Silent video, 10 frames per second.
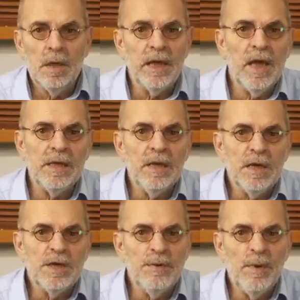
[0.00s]
Again,
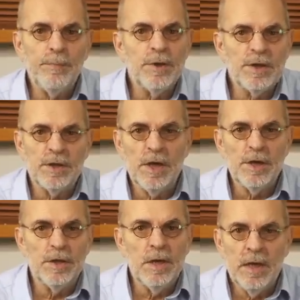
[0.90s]
see my
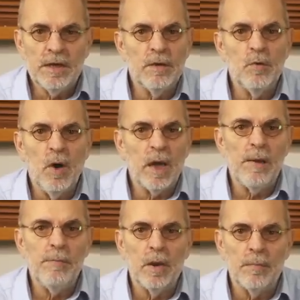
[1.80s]
presentation at the Noir
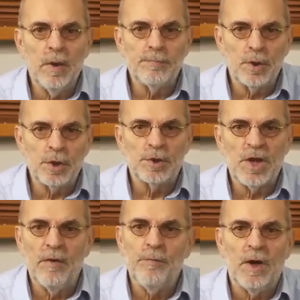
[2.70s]
et Blanc Brussels
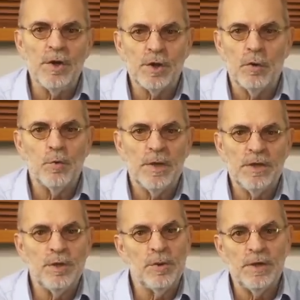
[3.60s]
Hi-Fi Show
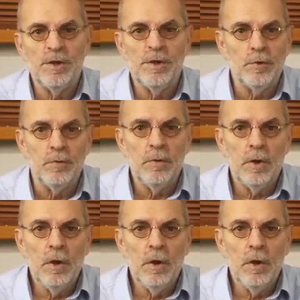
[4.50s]
2022